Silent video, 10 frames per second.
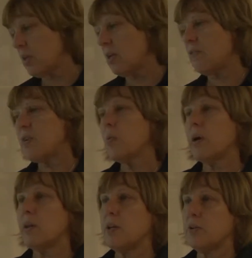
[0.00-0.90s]
in if you
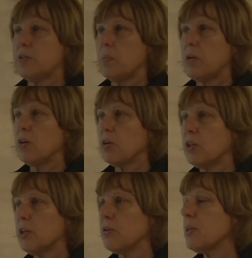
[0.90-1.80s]
wanted those to be your
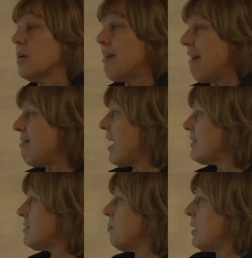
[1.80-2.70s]
clues. And
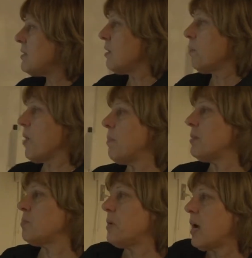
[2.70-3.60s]
that's the basic
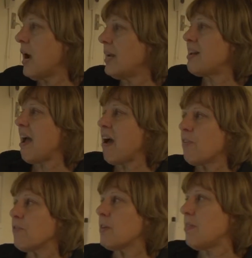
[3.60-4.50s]
premise behind
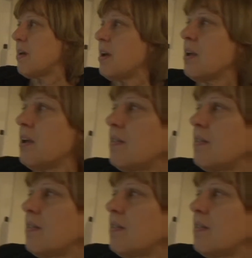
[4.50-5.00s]
everything